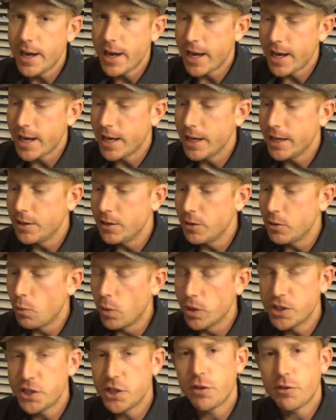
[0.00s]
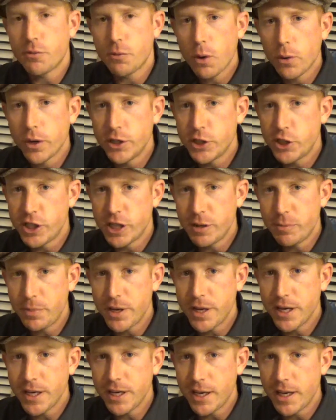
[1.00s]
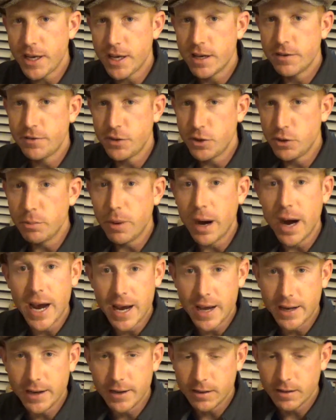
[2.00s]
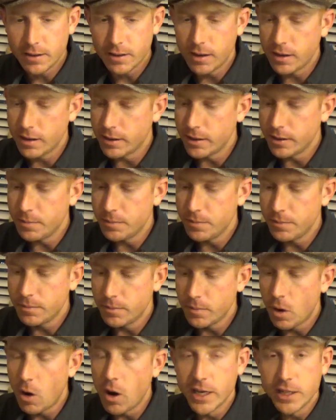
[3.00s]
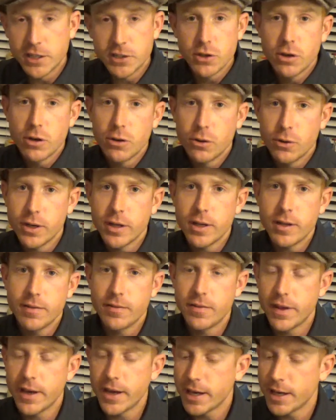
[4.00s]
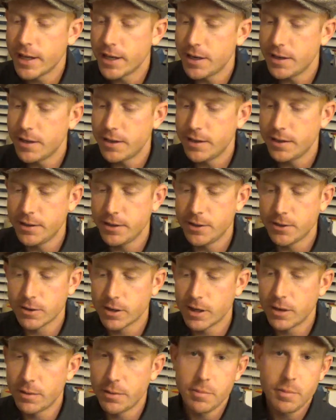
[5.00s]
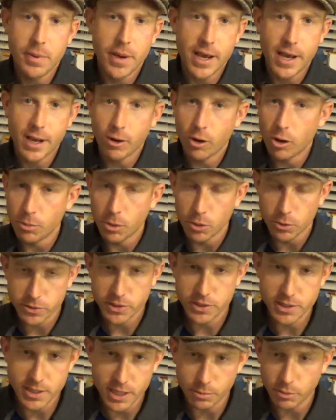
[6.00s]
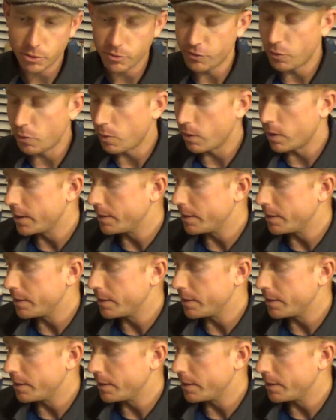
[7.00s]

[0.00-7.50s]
And once you throw in shipping, if you buy it on its own, then you're going to be paying almost double for